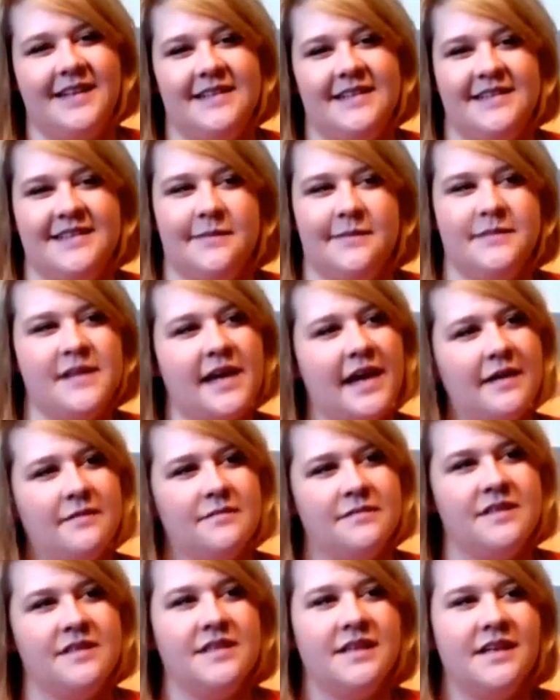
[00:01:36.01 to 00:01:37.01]
and
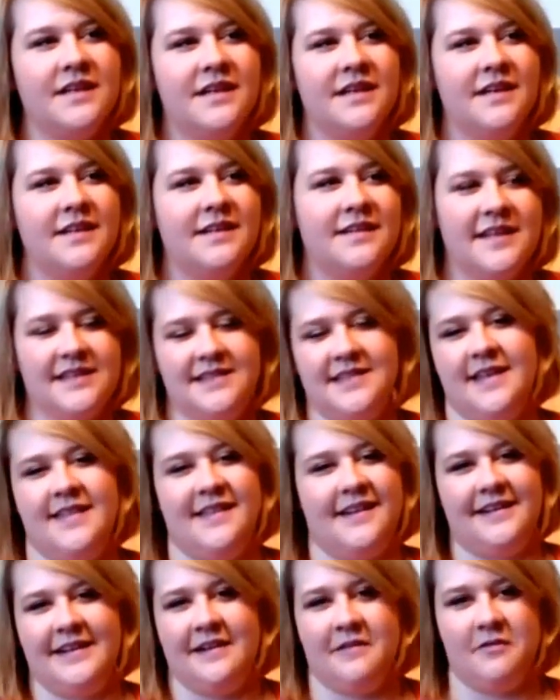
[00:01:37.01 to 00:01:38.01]
sometimes they say
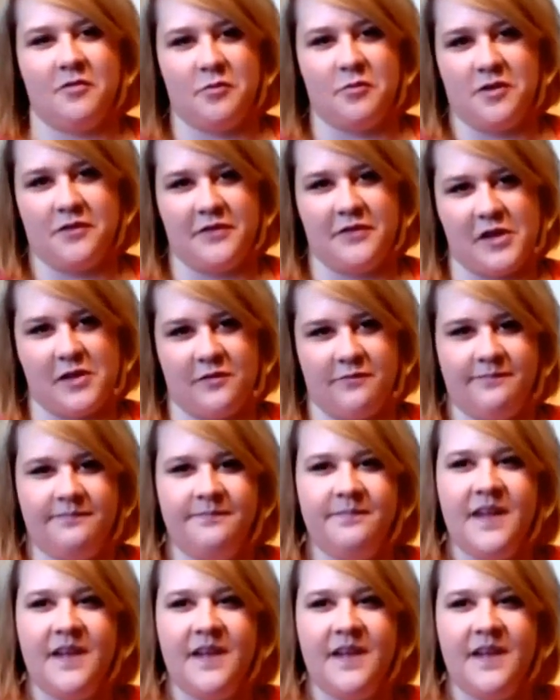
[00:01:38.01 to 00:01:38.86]
they never would have known.